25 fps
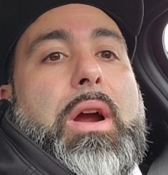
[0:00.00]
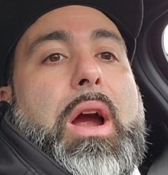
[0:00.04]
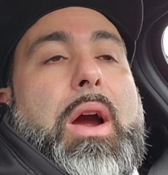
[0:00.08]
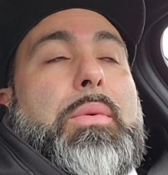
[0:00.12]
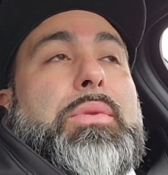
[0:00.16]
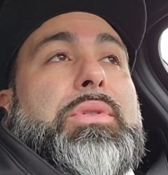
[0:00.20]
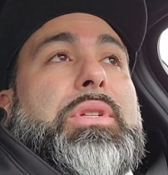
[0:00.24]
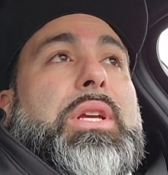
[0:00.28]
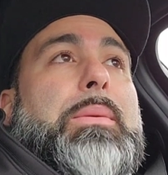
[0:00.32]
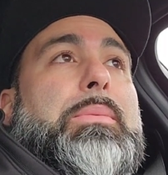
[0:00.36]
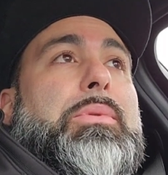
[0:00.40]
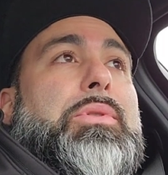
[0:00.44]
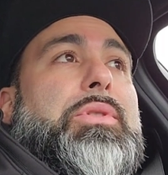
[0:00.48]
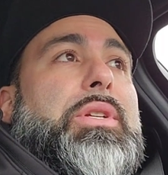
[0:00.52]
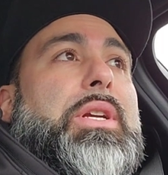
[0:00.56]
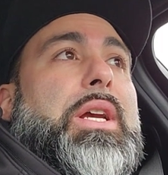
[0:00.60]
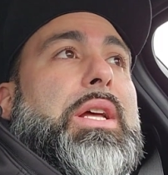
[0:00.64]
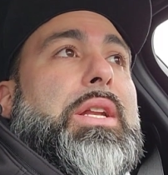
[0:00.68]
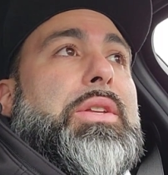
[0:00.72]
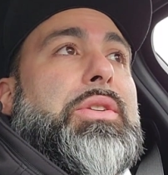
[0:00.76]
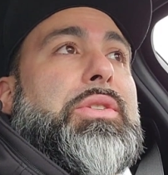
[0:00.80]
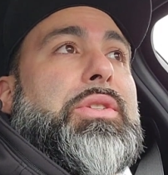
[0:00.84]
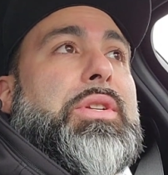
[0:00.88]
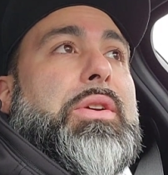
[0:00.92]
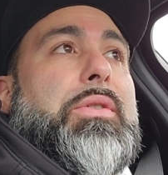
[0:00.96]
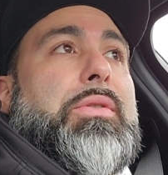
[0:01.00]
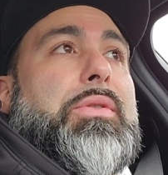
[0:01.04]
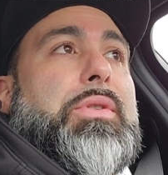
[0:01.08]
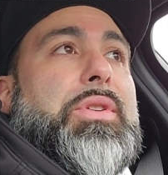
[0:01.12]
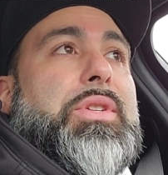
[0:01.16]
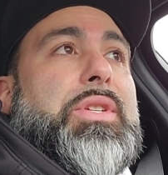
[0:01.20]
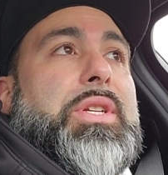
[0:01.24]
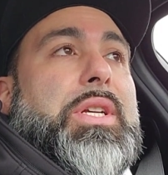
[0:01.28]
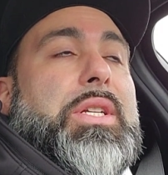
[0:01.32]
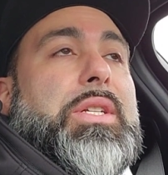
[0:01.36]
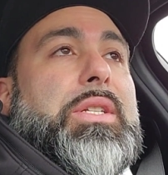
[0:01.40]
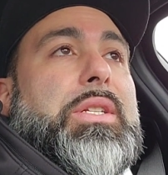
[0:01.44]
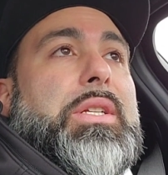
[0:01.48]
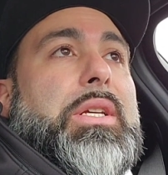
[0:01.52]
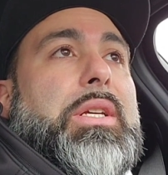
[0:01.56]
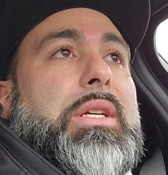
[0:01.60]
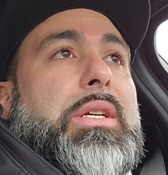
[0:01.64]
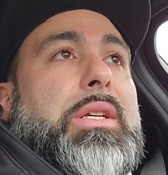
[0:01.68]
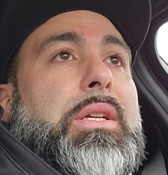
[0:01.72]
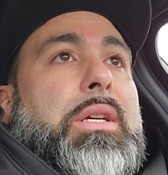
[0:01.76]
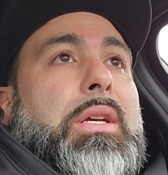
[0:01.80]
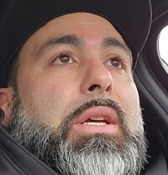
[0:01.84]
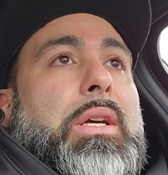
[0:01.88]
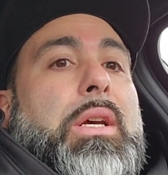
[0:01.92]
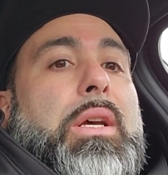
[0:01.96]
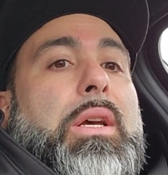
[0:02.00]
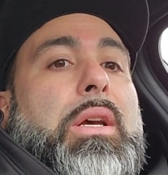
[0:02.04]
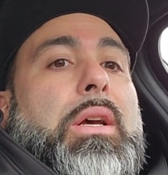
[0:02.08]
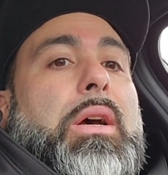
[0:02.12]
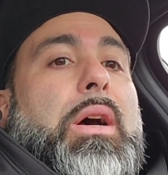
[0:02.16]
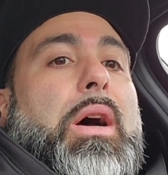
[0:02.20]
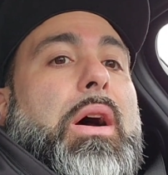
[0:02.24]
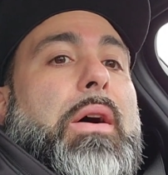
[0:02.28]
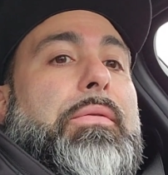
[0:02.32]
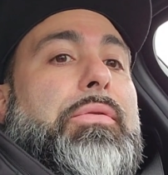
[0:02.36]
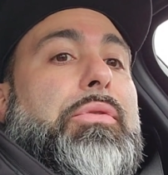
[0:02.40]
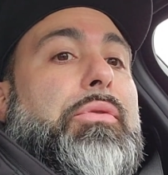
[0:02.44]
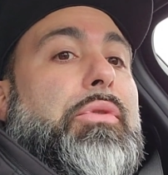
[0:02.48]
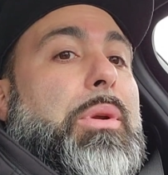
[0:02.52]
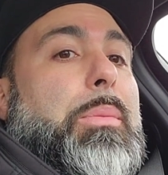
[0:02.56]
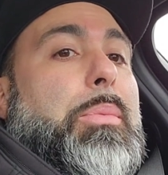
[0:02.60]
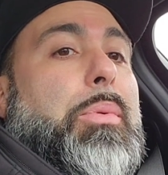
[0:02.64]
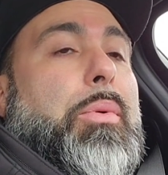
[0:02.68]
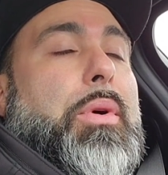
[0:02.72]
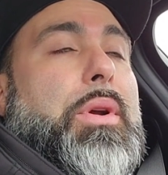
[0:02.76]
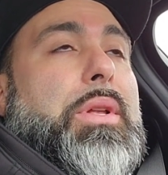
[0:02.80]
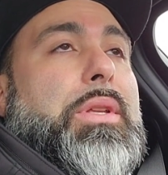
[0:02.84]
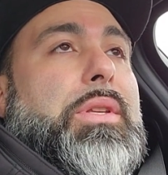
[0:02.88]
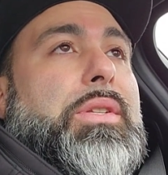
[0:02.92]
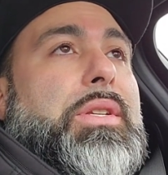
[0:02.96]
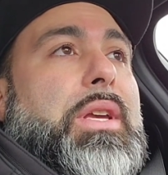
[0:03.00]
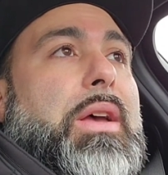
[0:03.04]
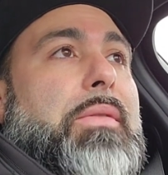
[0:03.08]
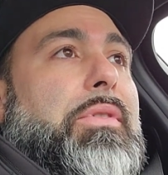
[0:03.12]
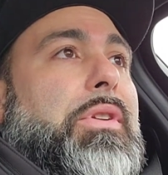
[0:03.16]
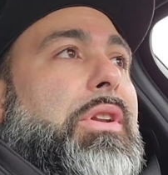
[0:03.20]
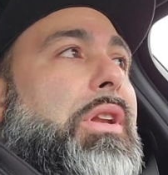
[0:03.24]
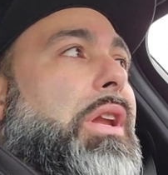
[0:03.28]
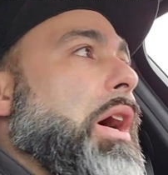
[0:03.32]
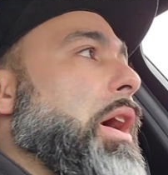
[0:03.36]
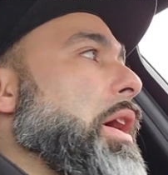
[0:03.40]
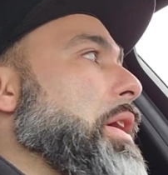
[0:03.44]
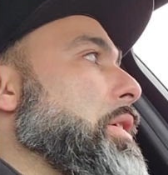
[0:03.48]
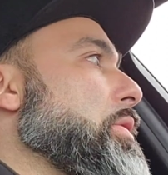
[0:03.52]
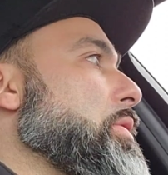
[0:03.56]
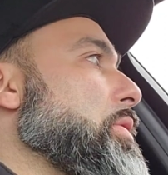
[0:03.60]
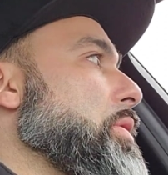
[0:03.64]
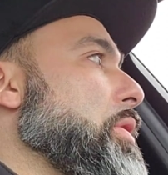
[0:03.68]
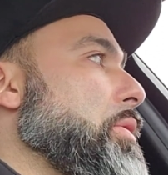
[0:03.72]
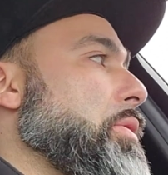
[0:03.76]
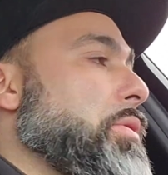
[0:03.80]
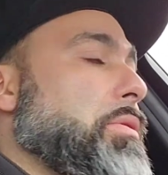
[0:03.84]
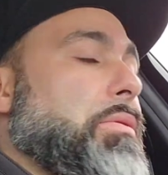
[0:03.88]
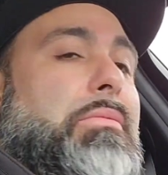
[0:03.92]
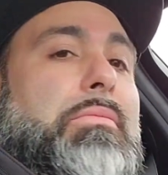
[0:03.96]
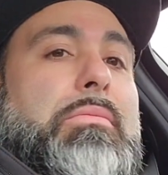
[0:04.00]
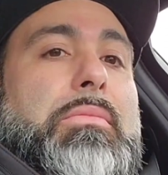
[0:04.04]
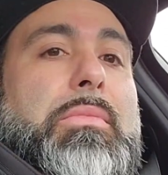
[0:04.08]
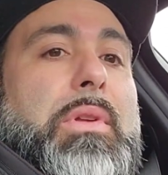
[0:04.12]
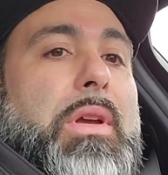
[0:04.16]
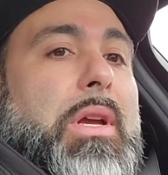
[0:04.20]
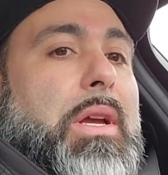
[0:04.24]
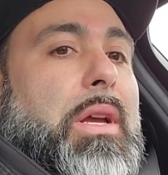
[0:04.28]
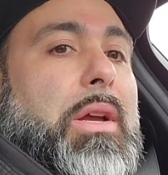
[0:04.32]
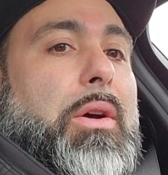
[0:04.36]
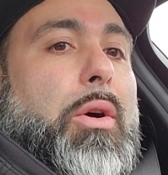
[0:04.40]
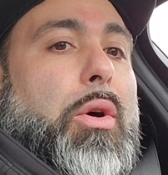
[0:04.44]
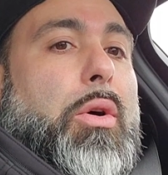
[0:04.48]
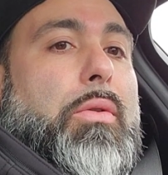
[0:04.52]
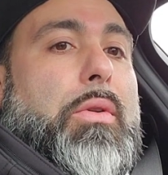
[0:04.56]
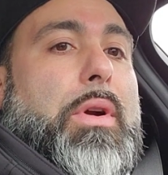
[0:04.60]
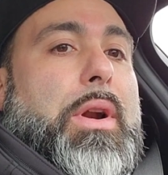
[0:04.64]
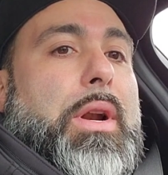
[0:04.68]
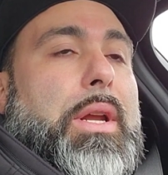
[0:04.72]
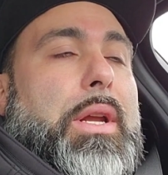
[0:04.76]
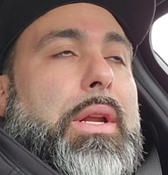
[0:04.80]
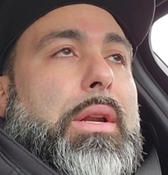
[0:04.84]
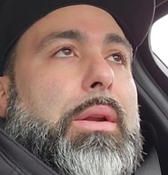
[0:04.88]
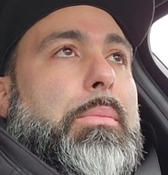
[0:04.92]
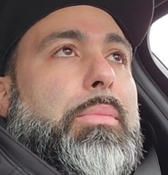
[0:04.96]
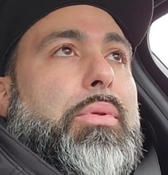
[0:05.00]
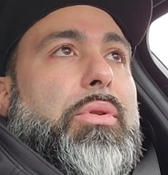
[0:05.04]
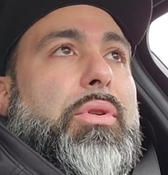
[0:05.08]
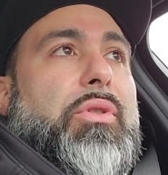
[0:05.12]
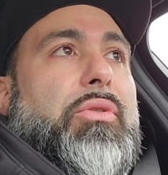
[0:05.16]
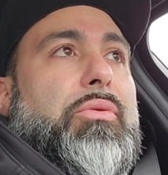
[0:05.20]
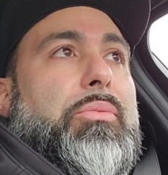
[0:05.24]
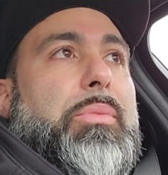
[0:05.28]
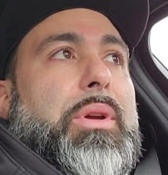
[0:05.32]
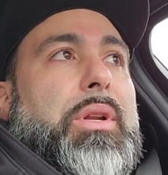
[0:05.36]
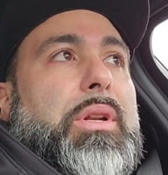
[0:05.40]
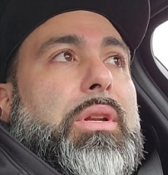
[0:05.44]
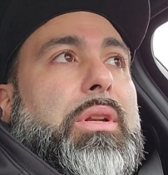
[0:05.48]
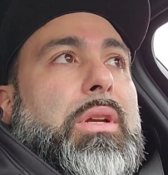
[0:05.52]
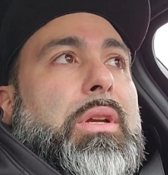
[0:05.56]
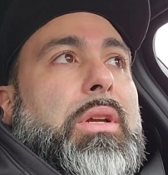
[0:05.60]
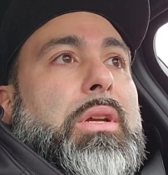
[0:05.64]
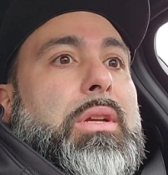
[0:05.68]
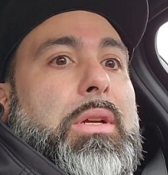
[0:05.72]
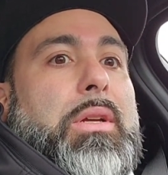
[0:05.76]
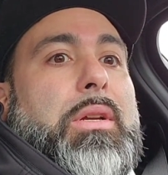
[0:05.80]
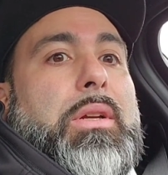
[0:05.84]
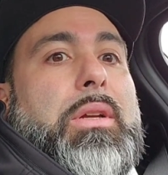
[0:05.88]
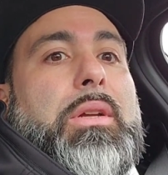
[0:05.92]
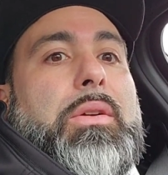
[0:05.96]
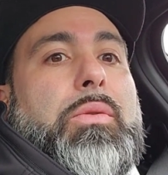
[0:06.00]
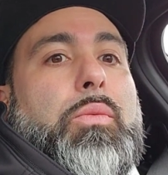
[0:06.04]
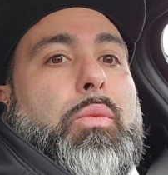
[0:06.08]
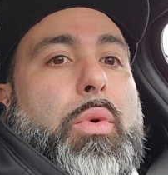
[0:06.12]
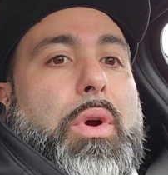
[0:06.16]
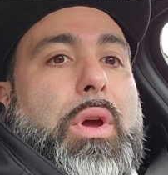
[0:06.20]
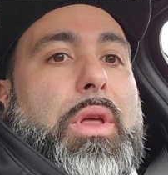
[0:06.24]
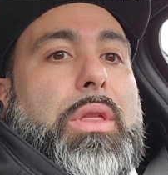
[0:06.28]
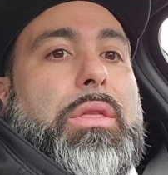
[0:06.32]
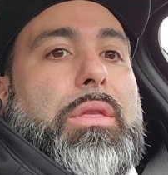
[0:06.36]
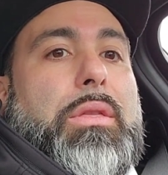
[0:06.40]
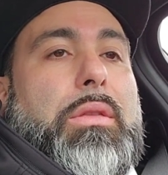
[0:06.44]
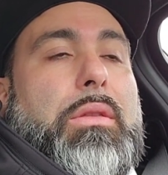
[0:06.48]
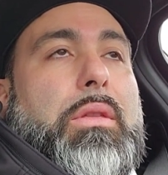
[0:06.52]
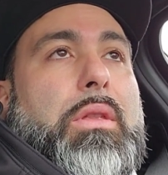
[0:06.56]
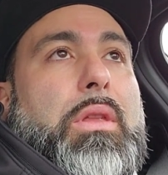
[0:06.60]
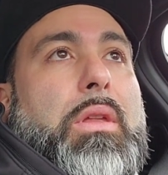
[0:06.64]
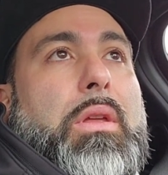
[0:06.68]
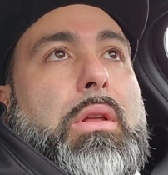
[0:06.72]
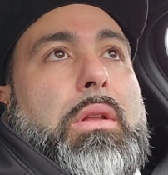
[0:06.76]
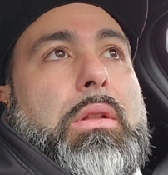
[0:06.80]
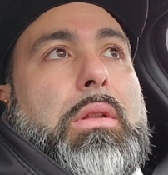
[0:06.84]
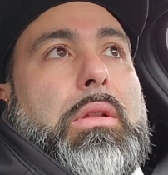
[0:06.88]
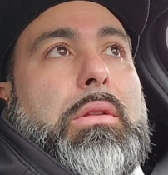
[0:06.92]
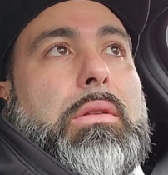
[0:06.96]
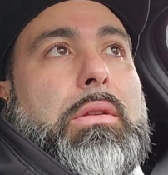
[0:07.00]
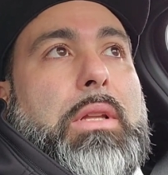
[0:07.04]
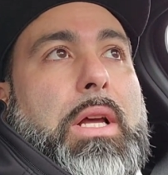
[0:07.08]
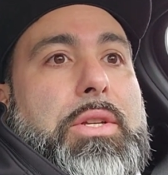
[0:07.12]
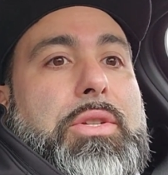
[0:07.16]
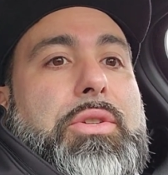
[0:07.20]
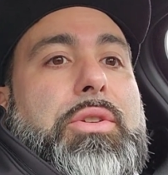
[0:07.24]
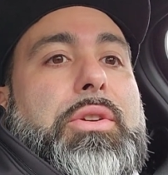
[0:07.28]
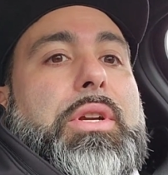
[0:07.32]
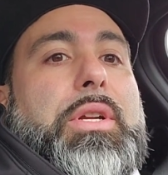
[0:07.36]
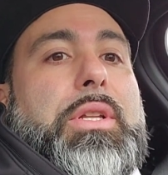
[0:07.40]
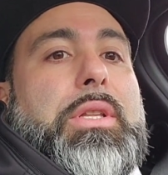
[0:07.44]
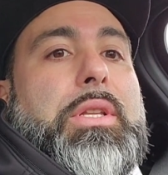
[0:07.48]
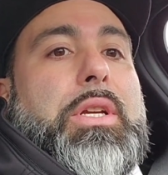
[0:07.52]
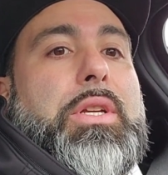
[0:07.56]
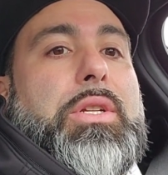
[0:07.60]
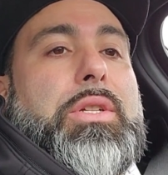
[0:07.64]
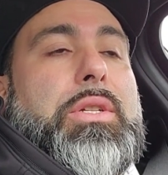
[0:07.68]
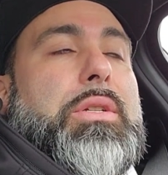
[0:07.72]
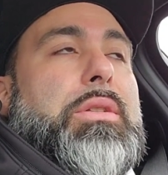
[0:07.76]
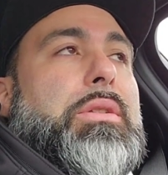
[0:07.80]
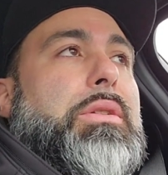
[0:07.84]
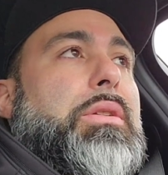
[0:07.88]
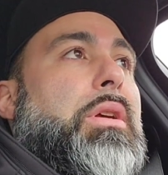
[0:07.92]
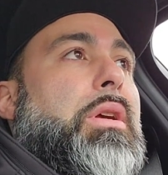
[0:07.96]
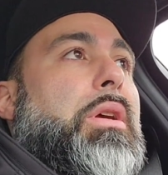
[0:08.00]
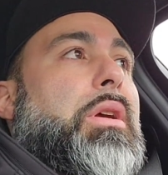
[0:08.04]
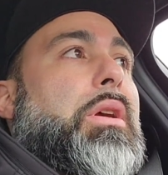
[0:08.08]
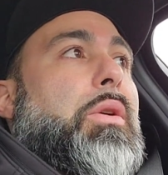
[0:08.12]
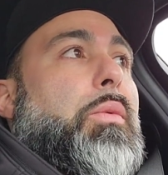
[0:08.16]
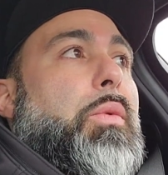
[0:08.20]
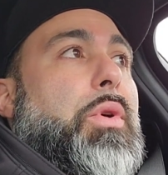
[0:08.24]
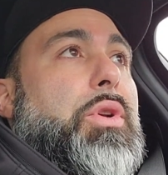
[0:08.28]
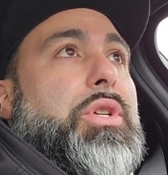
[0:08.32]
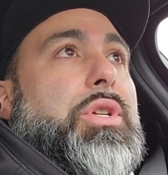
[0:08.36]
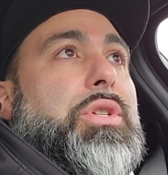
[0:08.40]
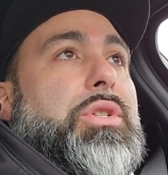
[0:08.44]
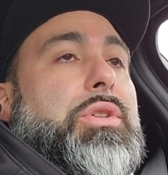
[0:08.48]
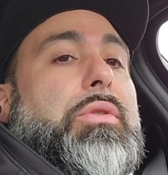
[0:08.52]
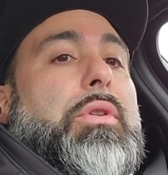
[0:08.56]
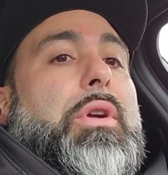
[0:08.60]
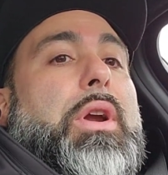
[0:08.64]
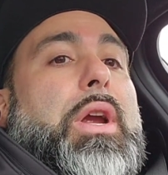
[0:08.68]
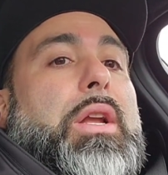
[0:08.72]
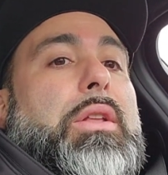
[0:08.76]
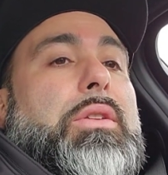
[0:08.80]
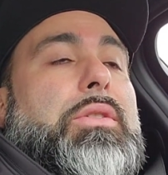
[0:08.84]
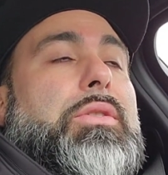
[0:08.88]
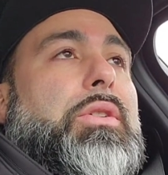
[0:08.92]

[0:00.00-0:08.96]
I was able to get a 0 to 60 of 3.79, so already an improvement with lesser conditions, which is great.